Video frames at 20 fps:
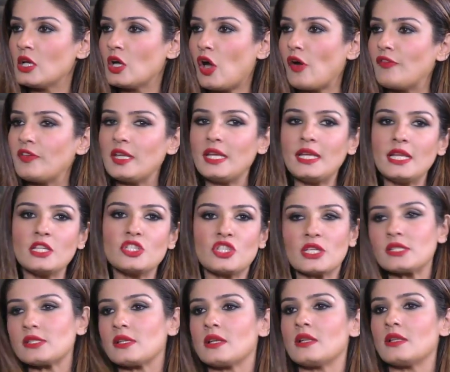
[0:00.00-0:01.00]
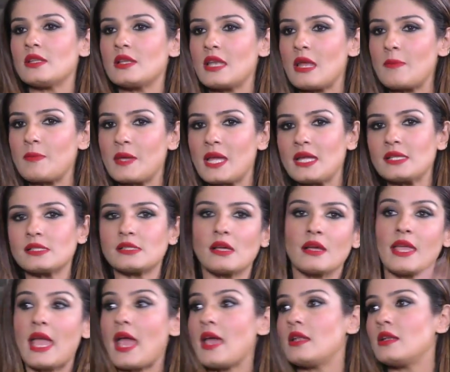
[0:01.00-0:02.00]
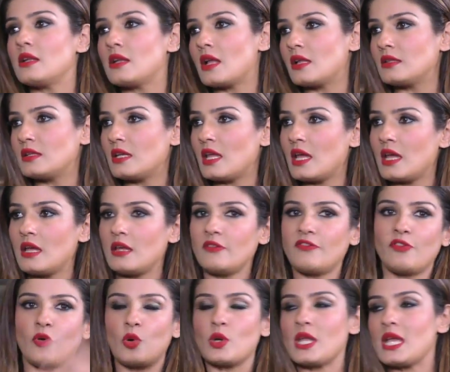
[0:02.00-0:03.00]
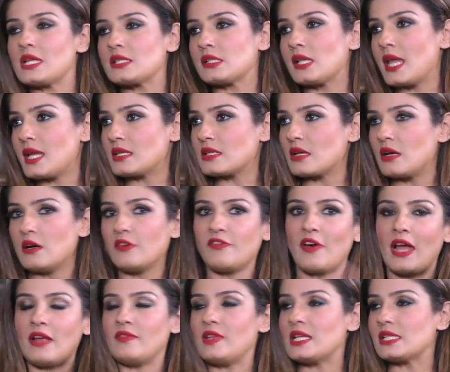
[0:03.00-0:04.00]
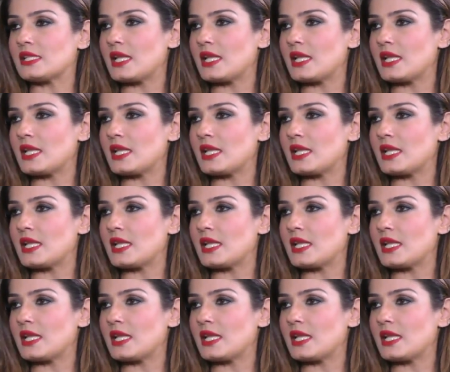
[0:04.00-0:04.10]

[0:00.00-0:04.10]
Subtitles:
of reading just another rape case again another day, 4 days later, 5 days